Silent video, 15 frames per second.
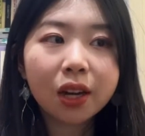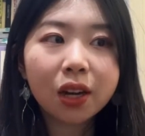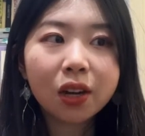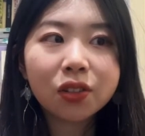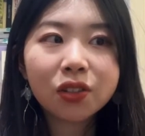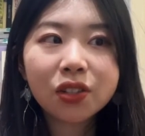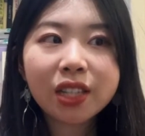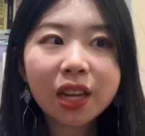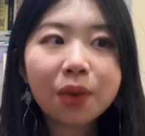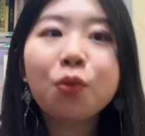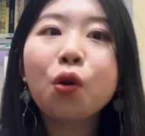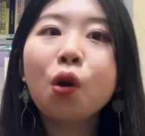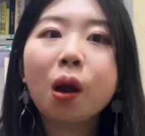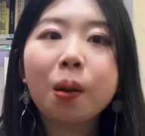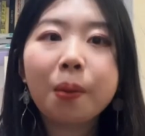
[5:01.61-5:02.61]
understand
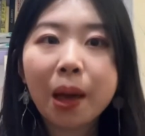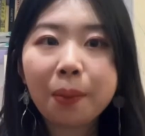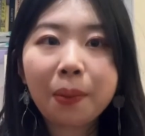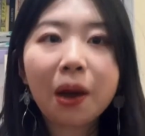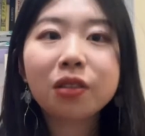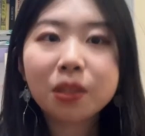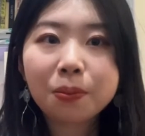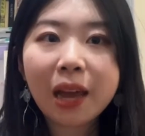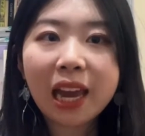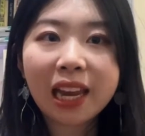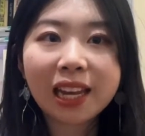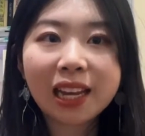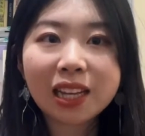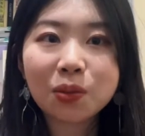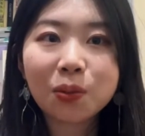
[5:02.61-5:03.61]
more about
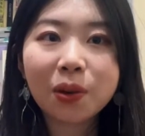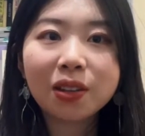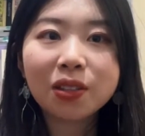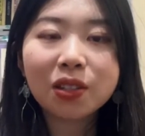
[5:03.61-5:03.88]
debating as well.